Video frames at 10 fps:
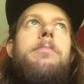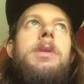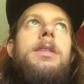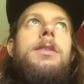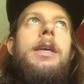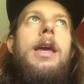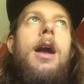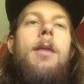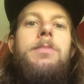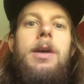It means like it
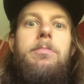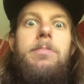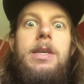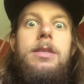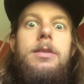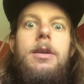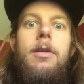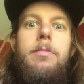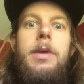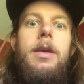comes up
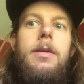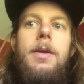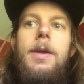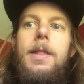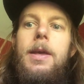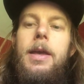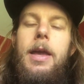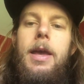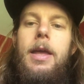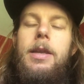easier in me.
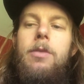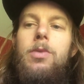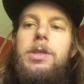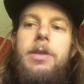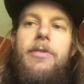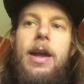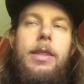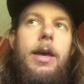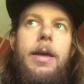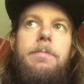And it was the
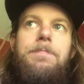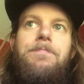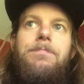fact that,